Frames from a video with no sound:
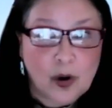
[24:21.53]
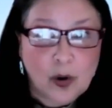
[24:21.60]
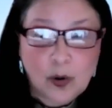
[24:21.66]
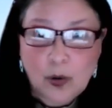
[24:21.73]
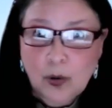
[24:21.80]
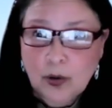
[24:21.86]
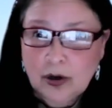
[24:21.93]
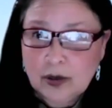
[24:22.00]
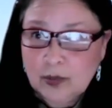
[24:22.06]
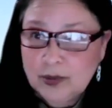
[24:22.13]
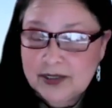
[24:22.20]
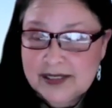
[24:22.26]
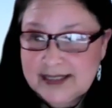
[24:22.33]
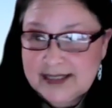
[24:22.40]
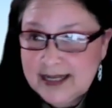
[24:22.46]
or we're
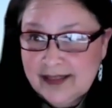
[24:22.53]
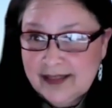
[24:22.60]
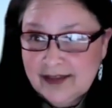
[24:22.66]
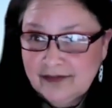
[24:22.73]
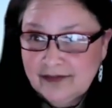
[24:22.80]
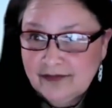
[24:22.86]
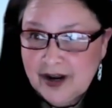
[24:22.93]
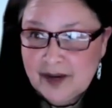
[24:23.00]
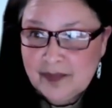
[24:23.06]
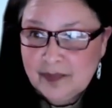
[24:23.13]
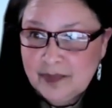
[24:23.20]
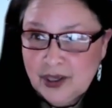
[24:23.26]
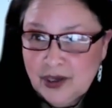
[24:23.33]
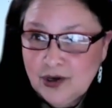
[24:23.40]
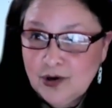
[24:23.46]
sitting in the front
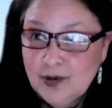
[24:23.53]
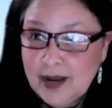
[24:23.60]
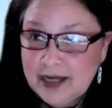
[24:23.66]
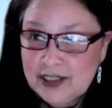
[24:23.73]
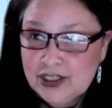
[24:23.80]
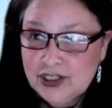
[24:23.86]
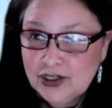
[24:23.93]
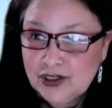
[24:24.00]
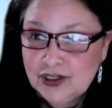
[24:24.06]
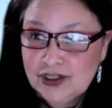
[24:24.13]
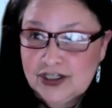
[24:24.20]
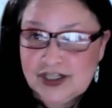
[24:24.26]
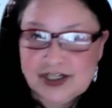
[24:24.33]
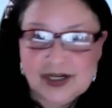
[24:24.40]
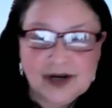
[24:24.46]
pew at
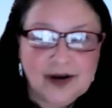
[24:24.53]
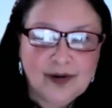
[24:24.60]
church,